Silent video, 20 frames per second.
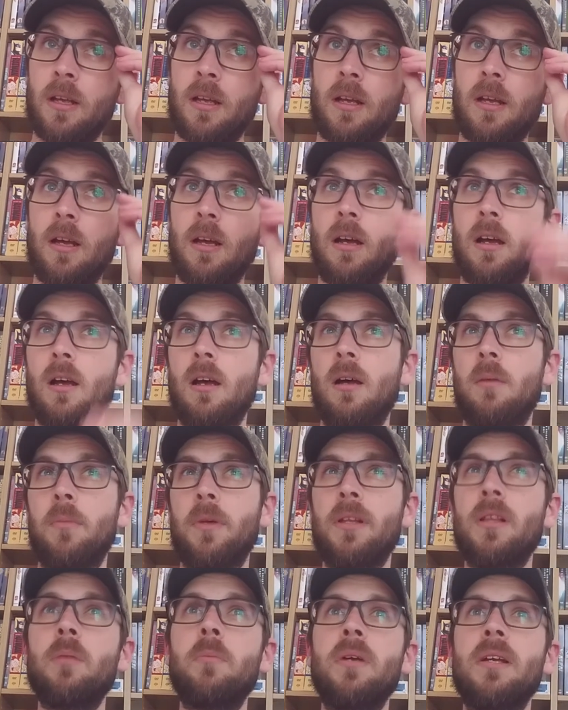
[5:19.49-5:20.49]

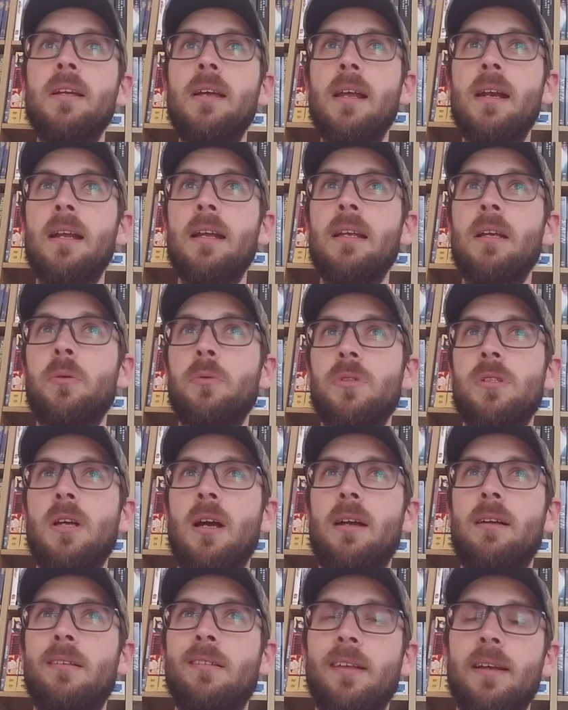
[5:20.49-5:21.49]
in the beginning, it was
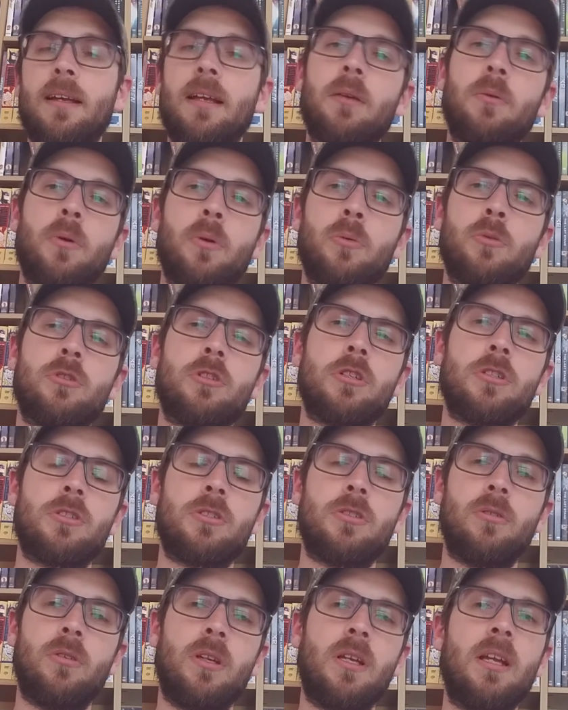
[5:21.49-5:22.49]
kind of like it was
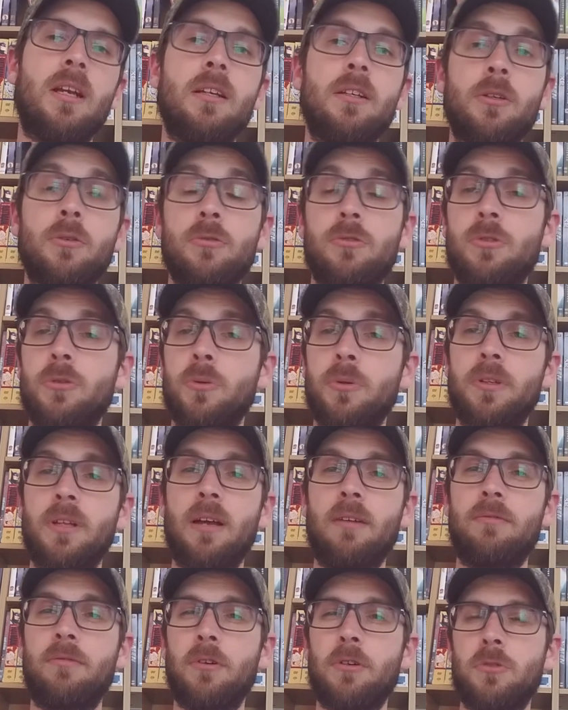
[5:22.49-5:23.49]
just getting used to it
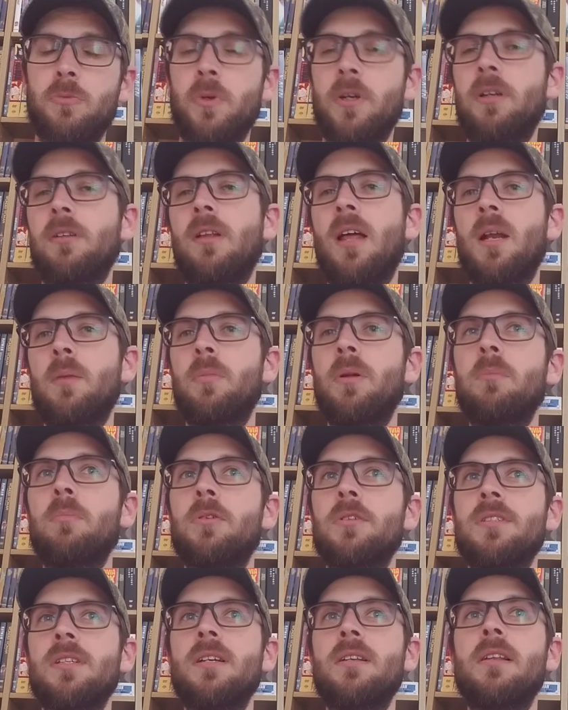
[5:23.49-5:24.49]
that first week. A lot of
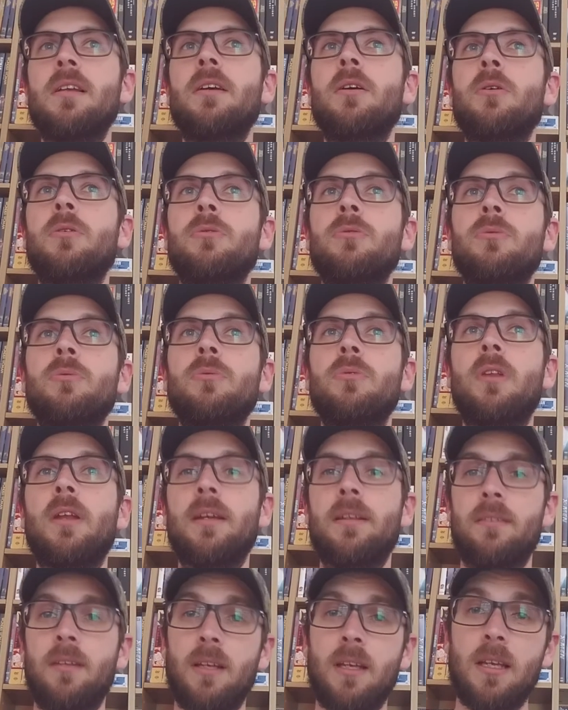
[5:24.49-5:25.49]
people say they go through
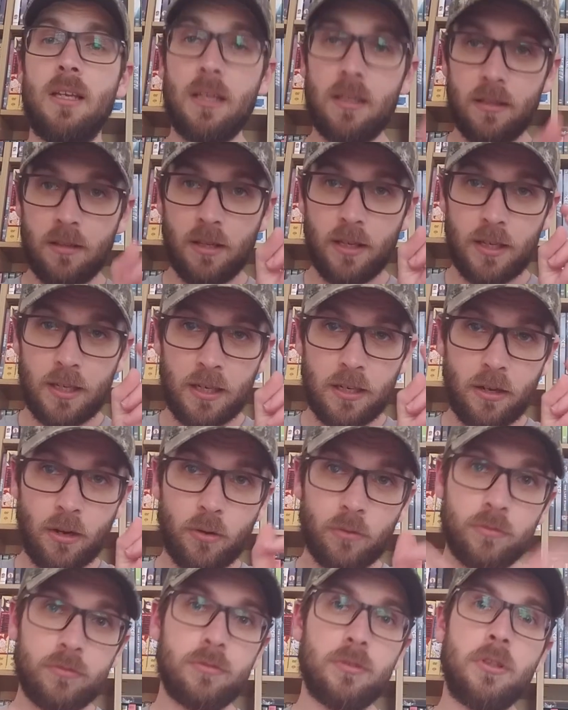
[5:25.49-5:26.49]
like the
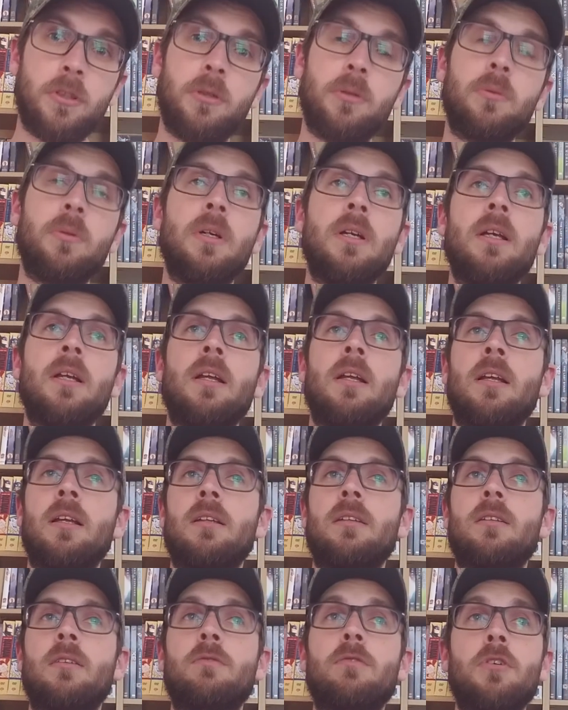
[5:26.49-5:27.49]
keto flu
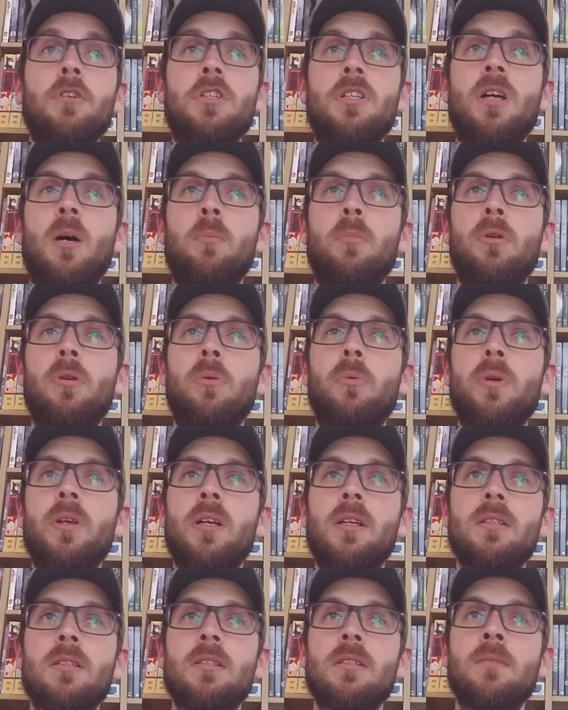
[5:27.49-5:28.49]
the first couple of
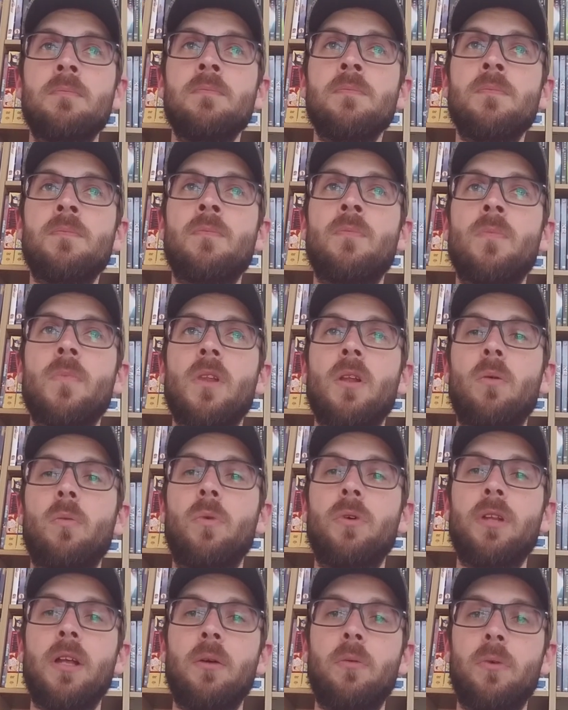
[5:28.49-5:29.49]
weeks
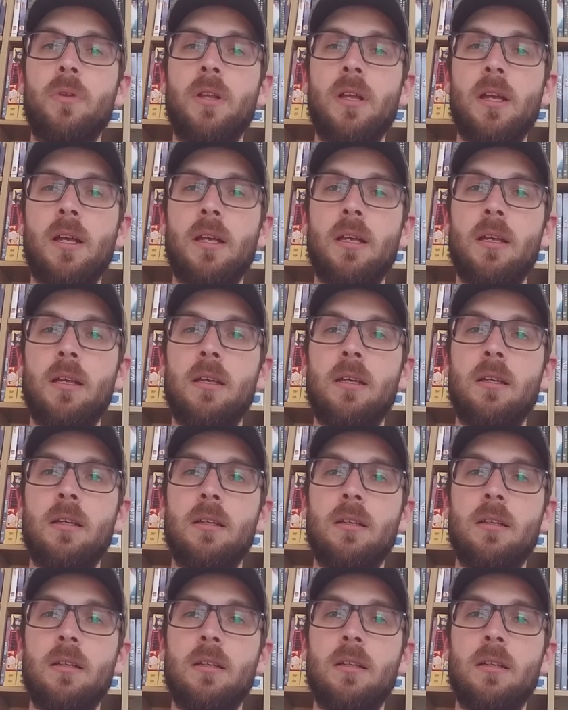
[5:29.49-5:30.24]
when they